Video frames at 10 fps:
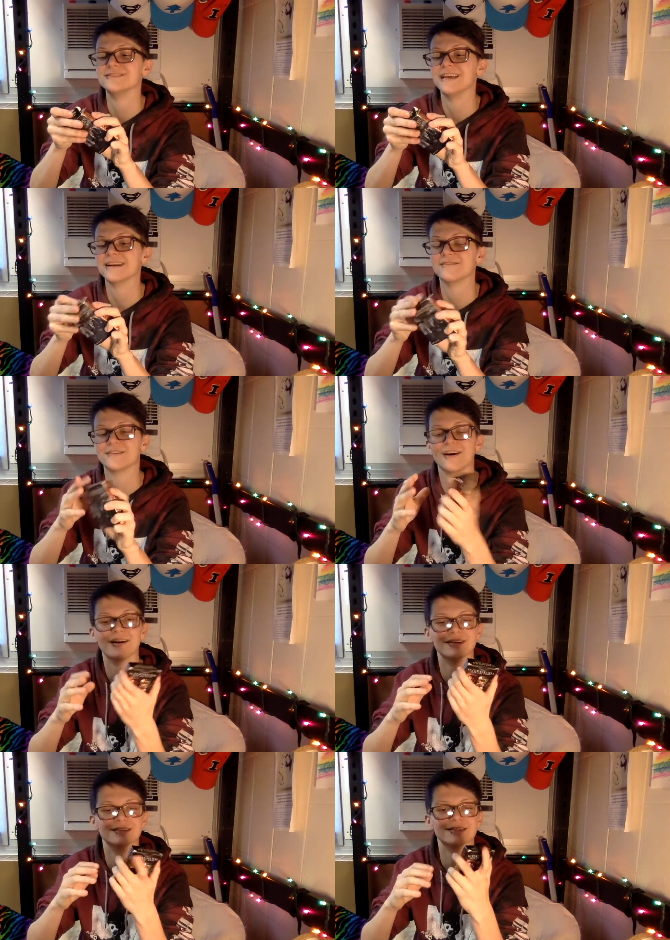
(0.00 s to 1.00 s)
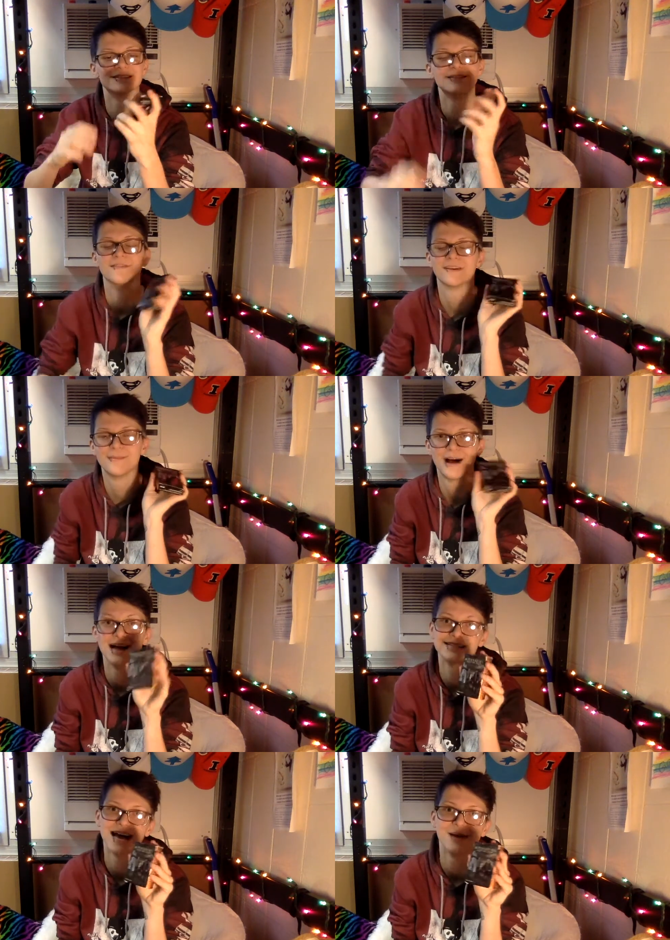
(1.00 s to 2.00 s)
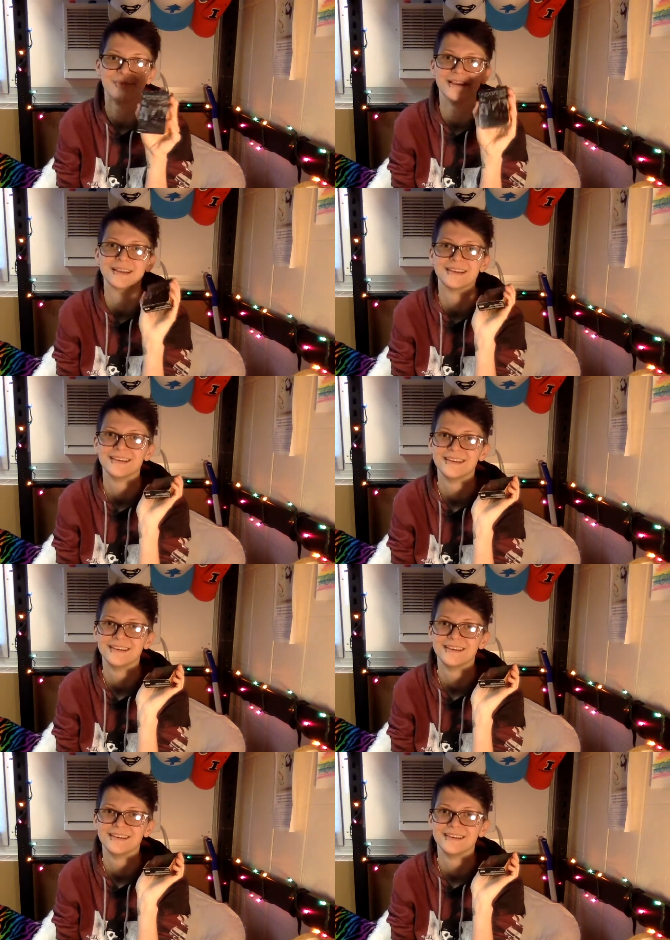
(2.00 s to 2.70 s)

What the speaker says: deck of cards from Hot Topic,